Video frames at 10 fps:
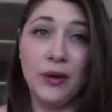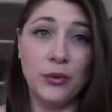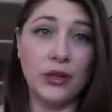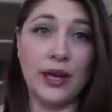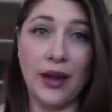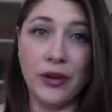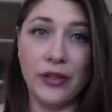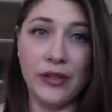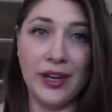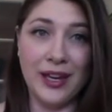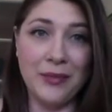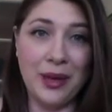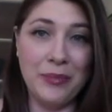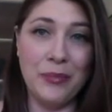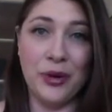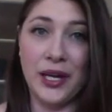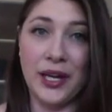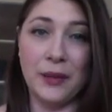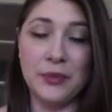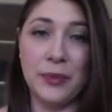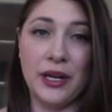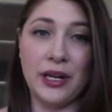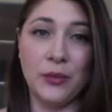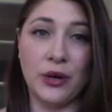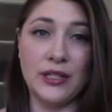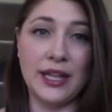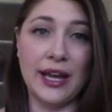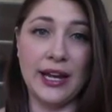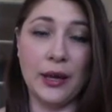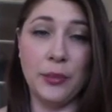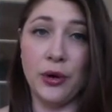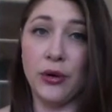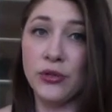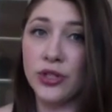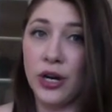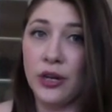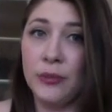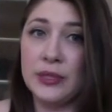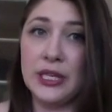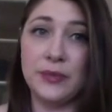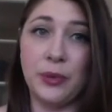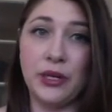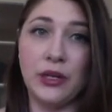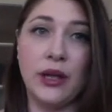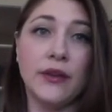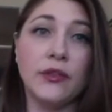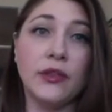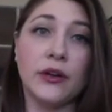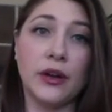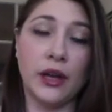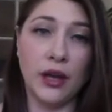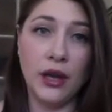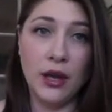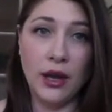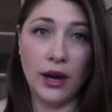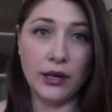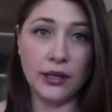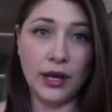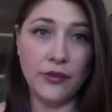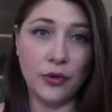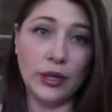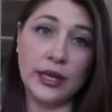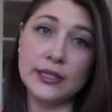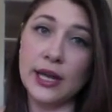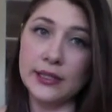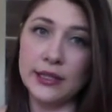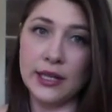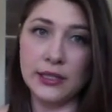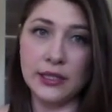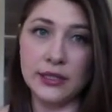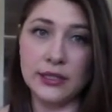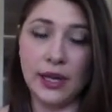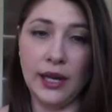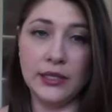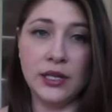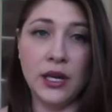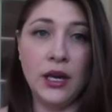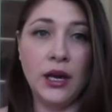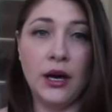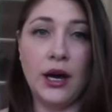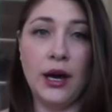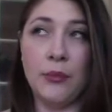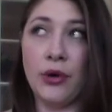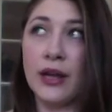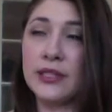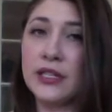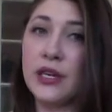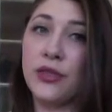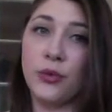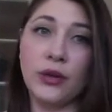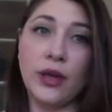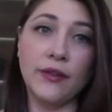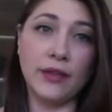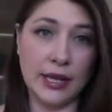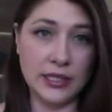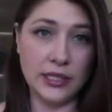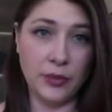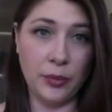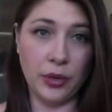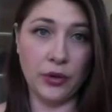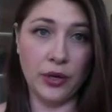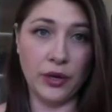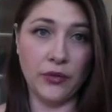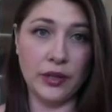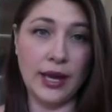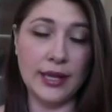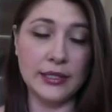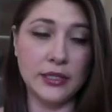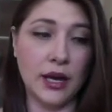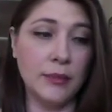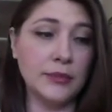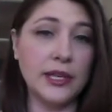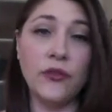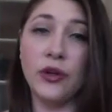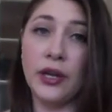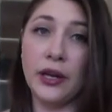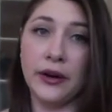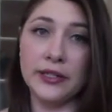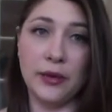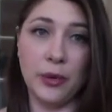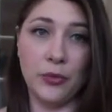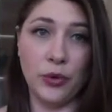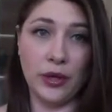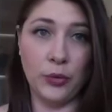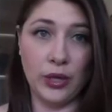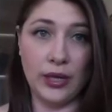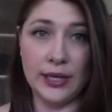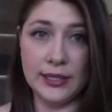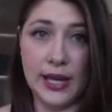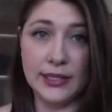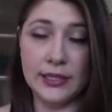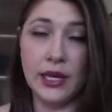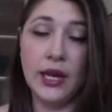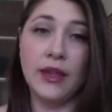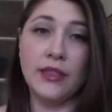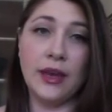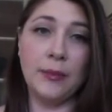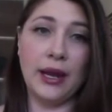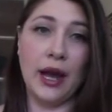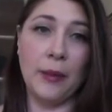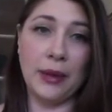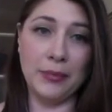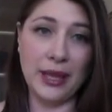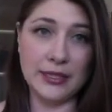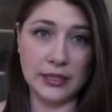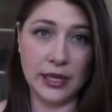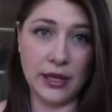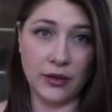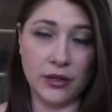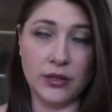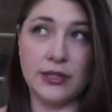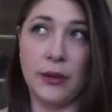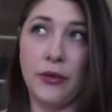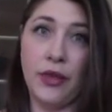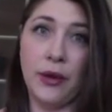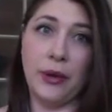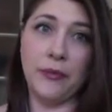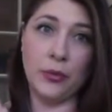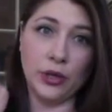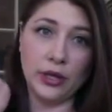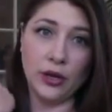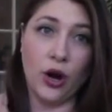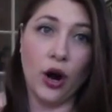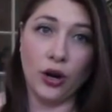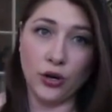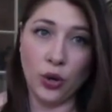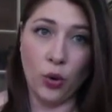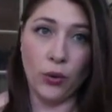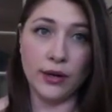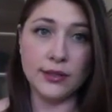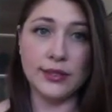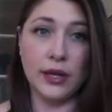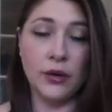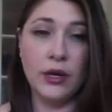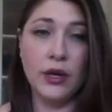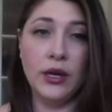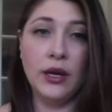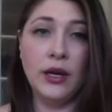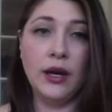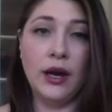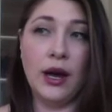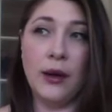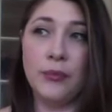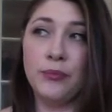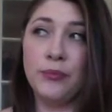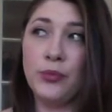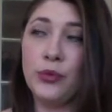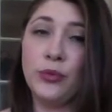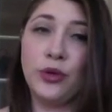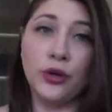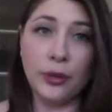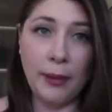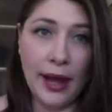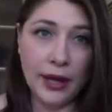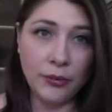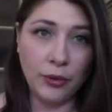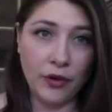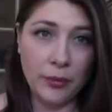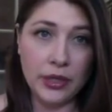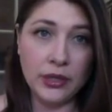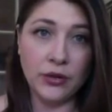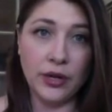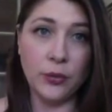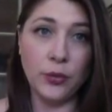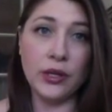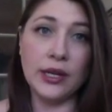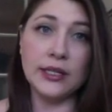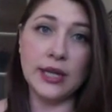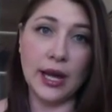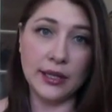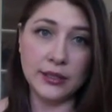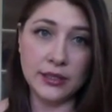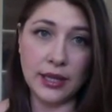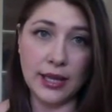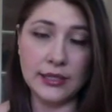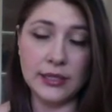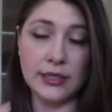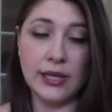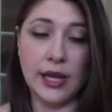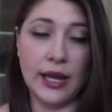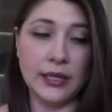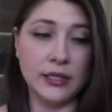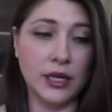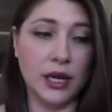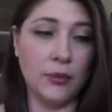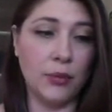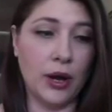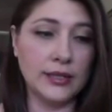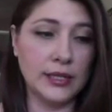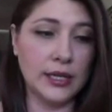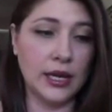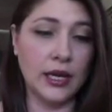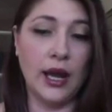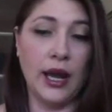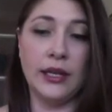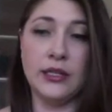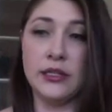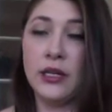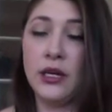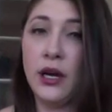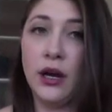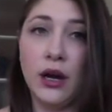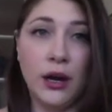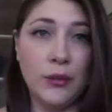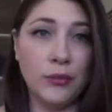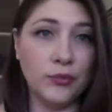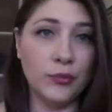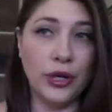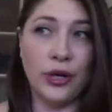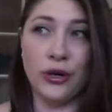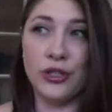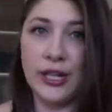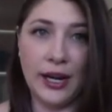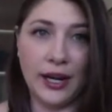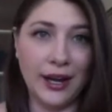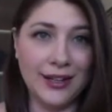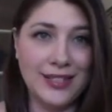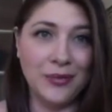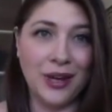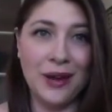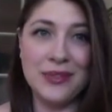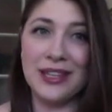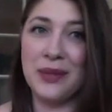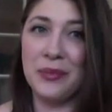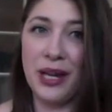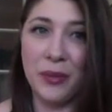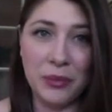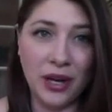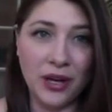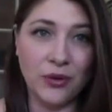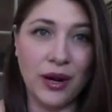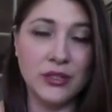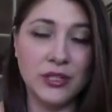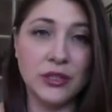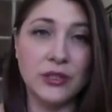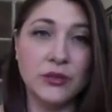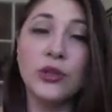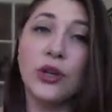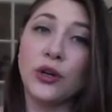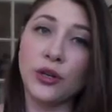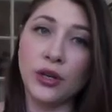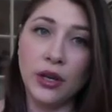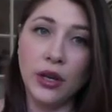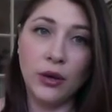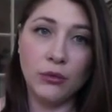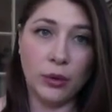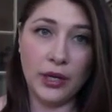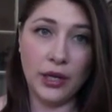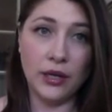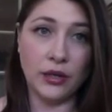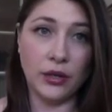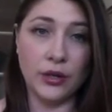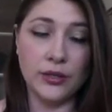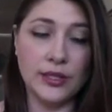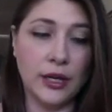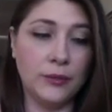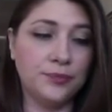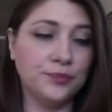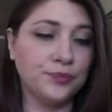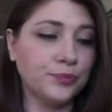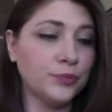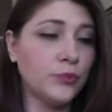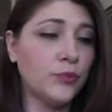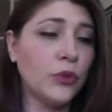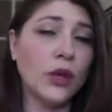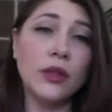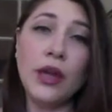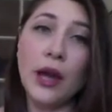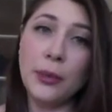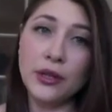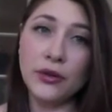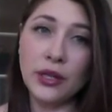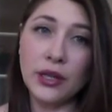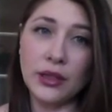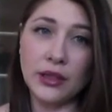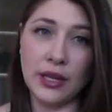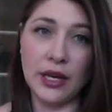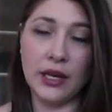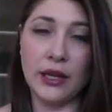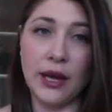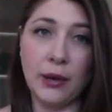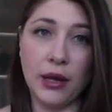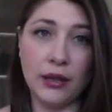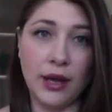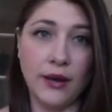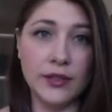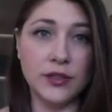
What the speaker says: really everything it may be bringing up, depending on where it's lighting up your own chart. It's been a lot of learning and a lot of really intense lessons and processing through a lot of lessons we've been learning over the last several years that have been really, really intense. They may not be pleasant either. Some of them have been really hardcore. So um, good or bad, we've all been learning really intense lessons and processing and regurgitating. Sometimes, like they've been coming back around to learn what we needed to learn. So, I've been learning and thinking a lot about love and